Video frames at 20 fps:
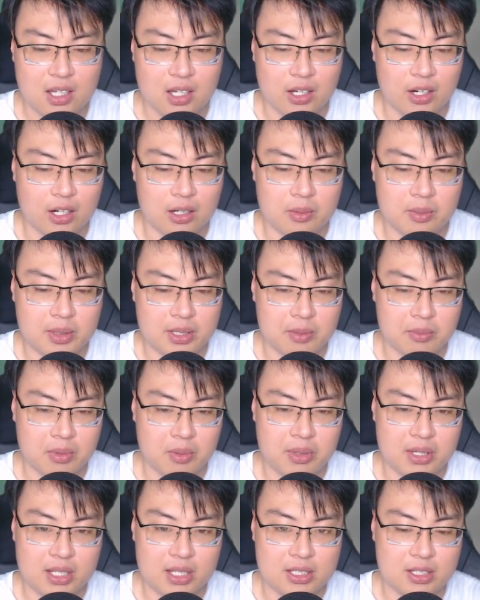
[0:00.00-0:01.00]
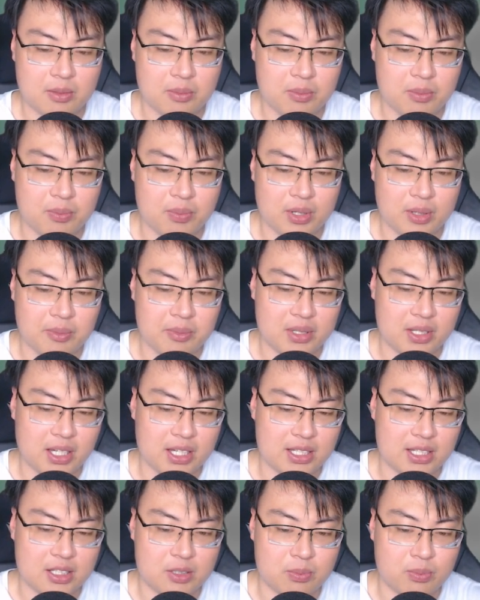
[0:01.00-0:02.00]
Um, maybe just let me, let me guys
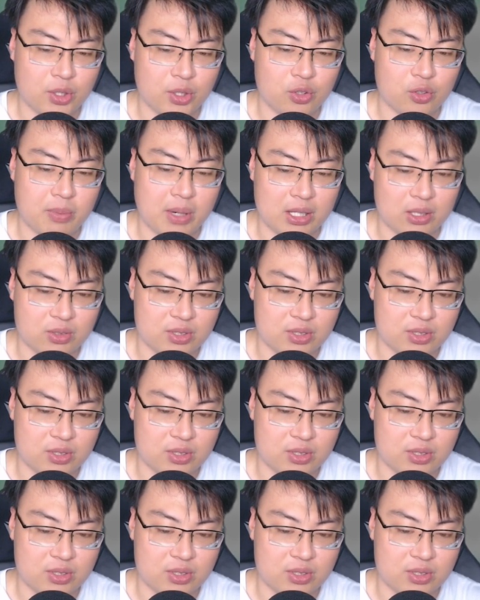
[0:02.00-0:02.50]
just bring you back